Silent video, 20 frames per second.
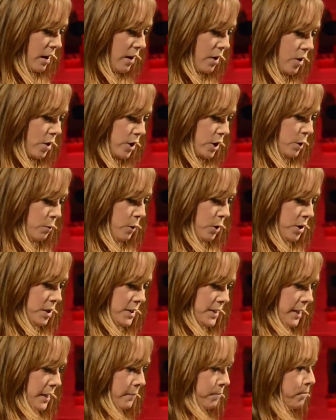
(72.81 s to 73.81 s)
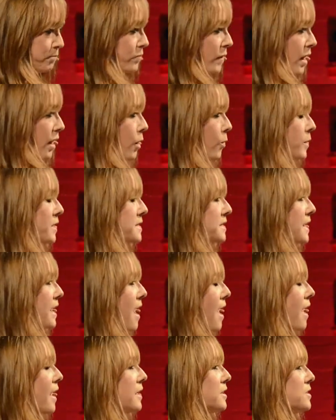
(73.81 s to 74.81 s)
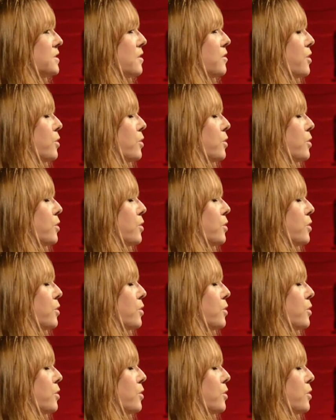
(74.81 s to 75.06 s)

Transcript: in our community. I want to say hi to